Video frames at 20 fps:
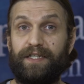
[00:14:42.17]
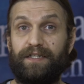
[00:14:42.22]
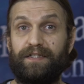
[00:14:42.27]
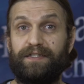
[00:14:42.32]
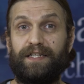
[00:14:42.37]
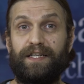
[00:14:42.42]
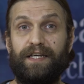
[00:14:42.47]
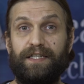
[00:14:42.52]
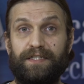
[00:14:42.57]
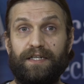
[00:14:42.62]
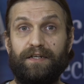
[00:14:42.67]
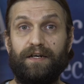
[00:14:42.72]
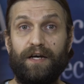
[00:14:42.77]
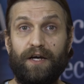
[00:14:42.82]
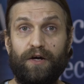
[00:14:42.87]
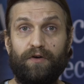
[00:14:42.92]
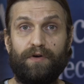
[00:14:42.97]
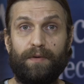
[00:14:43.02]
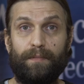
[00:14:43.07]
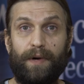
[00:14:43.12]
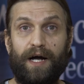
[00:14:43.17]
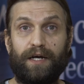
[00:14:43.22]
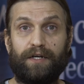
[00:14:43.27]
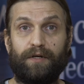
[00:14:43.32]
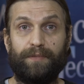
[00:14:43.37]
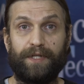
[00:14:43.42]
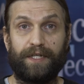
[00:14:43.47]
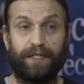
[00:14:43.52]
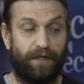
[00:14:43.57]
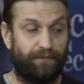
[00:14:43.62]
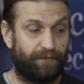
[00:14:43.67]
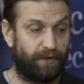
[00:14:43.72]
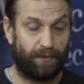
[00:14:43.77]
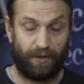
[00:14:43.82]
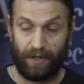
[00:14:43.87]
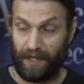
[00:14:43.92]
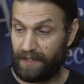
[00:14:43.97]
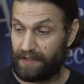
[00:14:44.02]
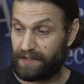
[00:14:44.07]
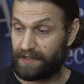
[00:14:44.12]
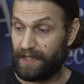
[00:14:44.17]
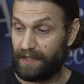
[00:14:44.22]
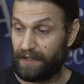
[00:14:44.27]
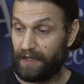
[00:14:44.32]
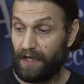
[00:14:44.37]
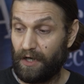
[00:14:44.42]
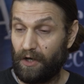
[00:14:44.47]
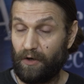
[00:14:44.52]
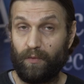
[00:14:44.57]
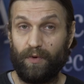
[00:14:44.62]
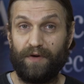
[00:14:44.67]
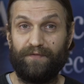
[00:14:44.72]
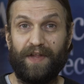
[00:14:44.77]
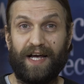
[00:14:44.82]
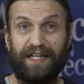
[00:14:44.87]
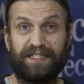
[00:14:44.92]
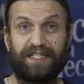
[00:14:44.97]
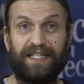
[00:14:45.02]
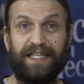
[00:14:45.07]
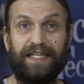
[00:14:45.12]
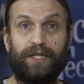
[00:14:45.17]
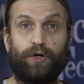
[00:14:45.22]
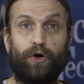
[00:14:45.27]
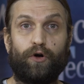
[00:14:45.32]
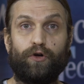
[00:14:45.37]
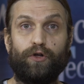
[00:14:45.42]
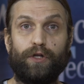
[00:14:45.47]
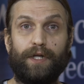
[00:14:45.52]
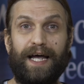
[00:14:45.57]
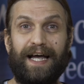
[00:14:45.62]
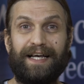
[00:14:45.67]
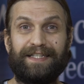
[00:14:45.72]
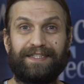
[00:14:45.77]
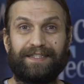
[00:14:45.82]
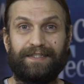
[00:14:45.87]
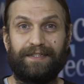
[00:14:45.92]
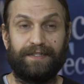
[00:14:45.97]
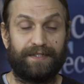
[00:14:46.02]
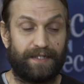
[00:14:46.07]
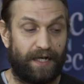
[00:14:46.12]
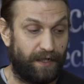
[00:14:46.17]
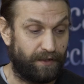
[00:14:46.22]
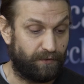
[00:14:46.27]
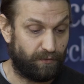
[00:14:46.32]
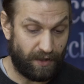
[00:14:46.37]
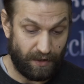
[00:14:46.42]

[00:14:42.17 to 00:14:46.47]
because it is a remarkably comfortable headset with that ski goggle-esque design.